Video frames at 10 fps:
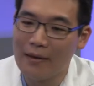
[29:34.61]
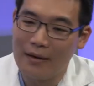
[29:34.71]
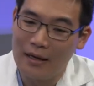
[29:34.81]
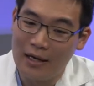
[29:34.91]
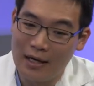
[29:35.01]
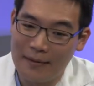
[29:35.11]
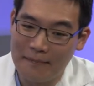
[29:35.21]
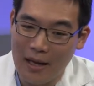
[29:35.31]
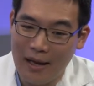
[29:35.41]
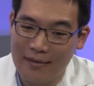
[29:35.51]

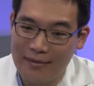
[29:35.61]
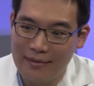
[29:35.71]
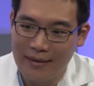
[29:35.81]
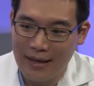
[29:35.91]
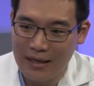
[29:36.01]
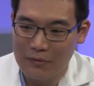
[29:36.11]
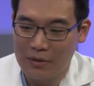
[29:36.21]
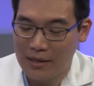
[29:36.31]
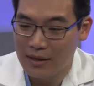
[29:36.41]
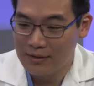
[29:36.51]
Um, and then
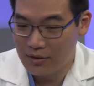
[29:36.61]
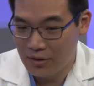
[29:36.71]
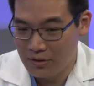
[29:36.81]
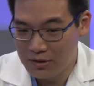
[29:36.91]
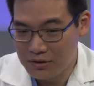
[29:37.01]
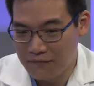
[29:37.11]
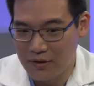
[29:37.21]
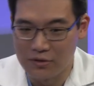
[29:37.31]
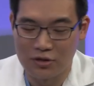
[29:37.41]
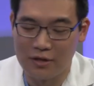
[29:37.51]
when I got to cardiology
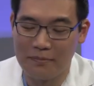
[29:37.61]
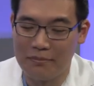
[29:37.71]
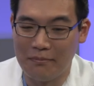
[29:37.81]
fellowship,